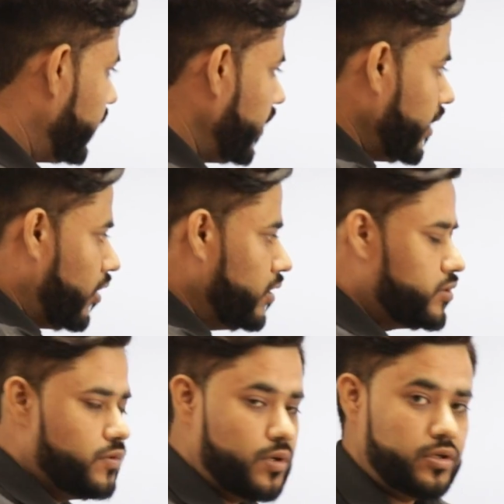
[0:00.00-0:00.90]
we
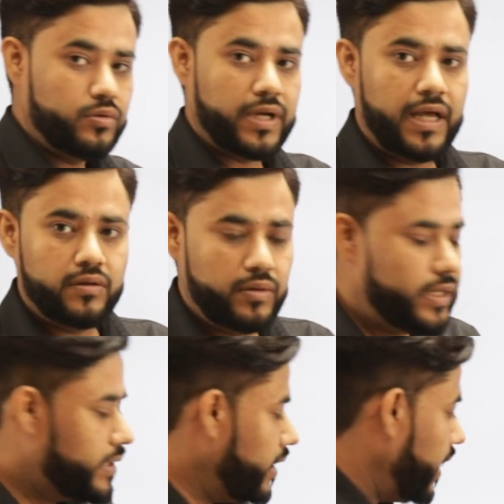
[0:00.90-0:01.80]
also want to
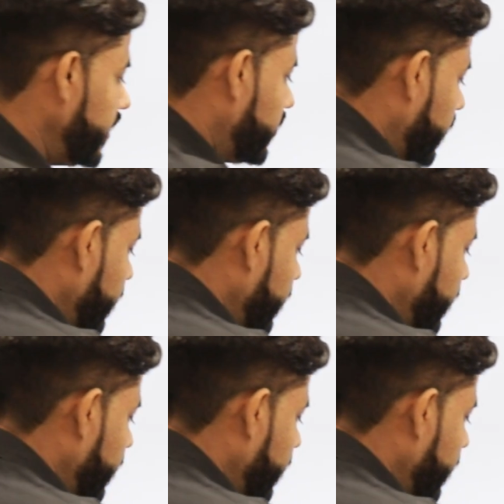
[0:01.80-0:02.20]
calculate the length